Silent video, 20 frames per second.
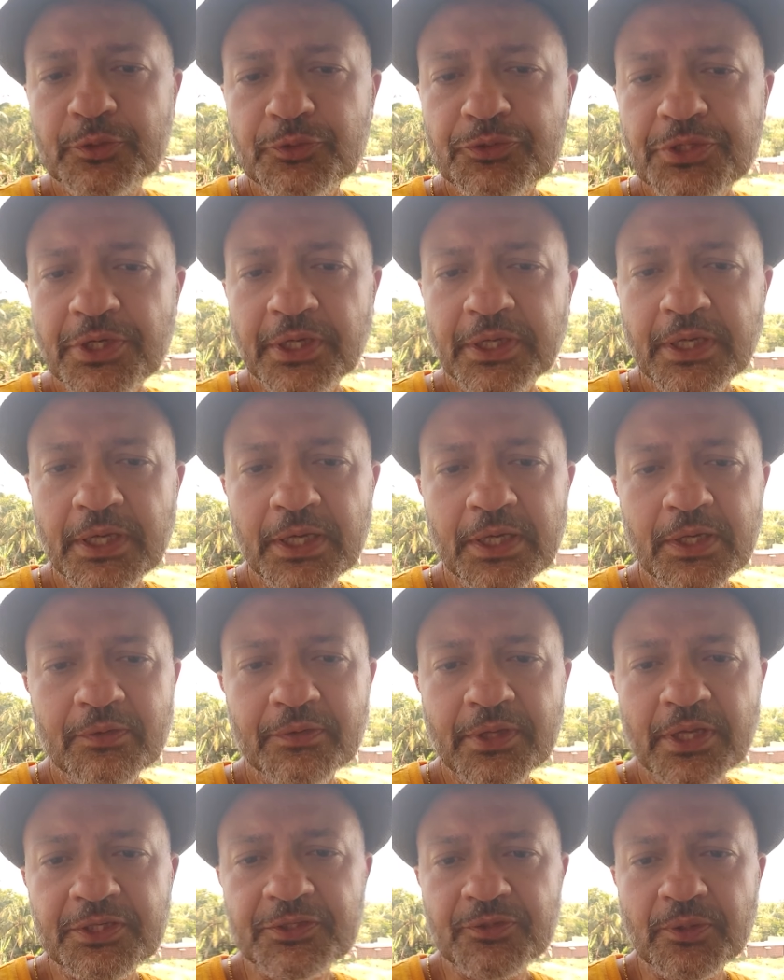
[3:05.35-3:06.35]
do take care,
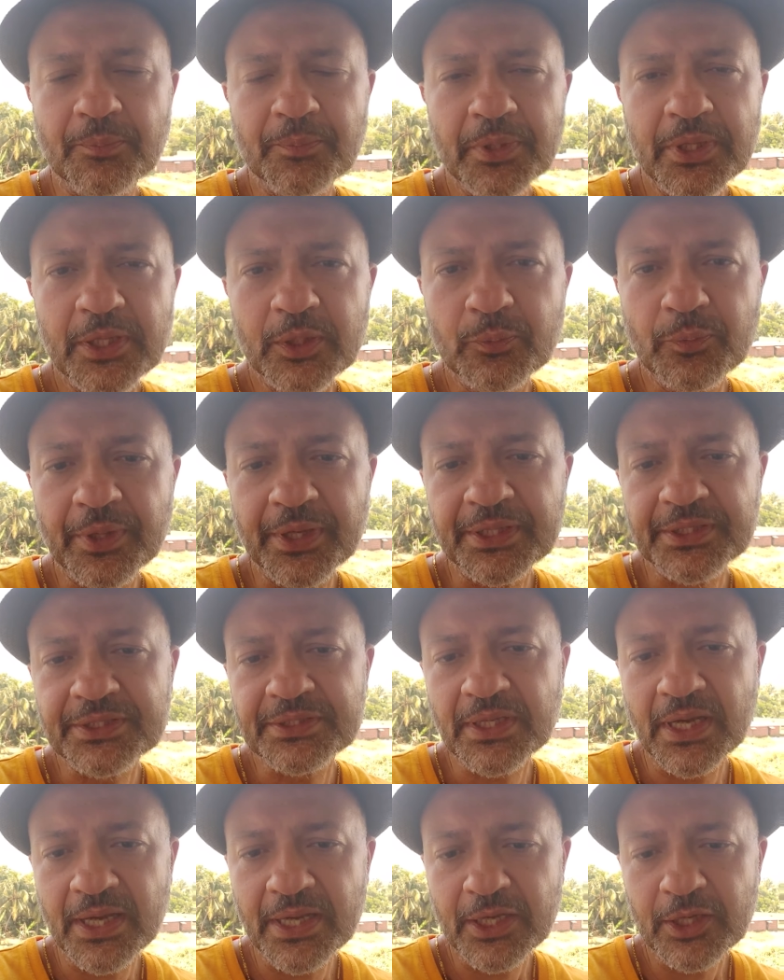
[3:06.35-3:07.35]
and that's Ramneek
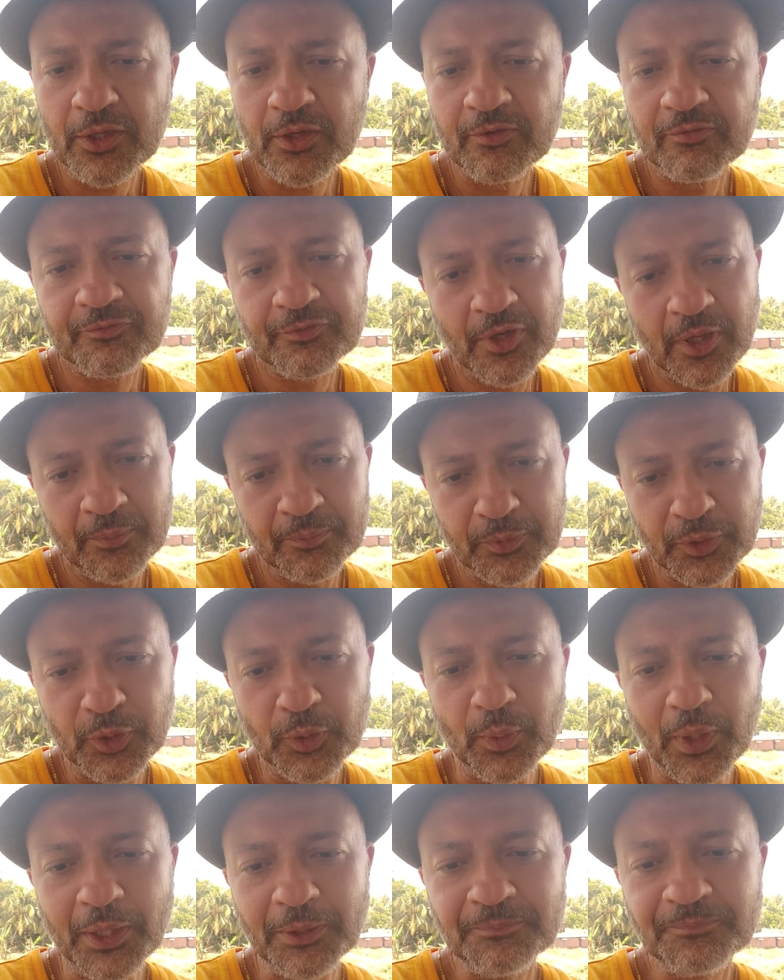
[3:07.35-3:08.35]
signing off from
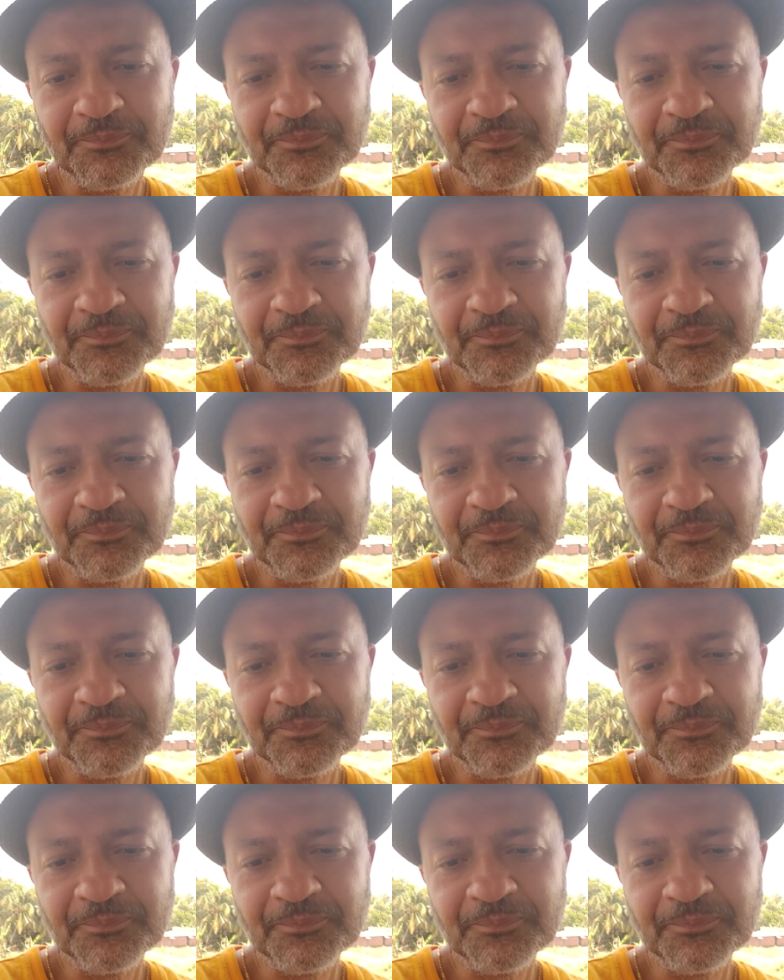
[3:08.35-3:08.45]
Goa.